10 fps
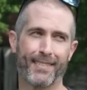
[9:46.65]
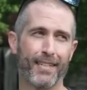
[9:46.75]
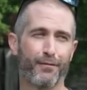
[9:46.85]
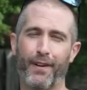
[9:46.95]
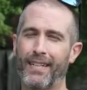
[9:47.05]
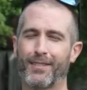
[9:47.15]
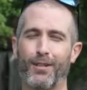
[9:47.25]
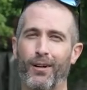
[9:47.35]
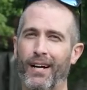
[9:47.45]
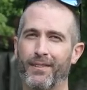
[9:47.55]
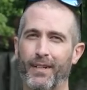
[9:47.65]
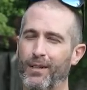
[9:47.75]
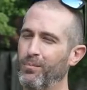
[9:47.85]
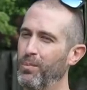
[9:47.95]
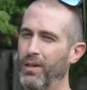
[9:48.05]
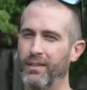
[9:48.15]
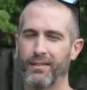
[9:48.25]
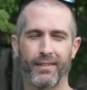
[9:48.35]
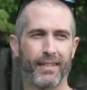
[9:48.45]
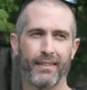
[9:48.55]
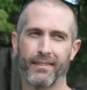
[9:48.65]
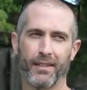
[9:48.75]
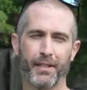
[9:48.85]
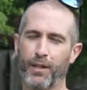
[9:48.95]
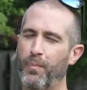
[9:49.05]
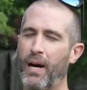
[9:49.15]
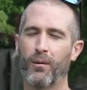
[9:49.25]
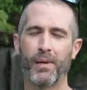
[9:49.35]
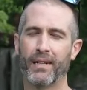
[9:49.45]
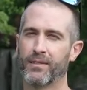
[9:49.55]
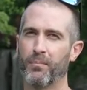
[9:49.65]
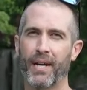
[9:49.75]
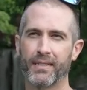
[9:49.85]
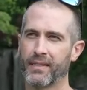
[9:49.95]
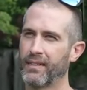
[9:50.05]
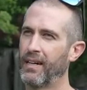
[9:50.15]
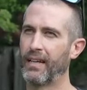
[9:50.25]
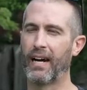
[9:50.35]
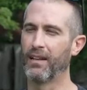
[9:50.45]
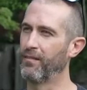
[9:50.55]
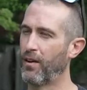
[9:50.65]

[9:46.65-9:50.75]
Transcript: It's not the fastest car out there, but it, the linear power band is amazing. I, I've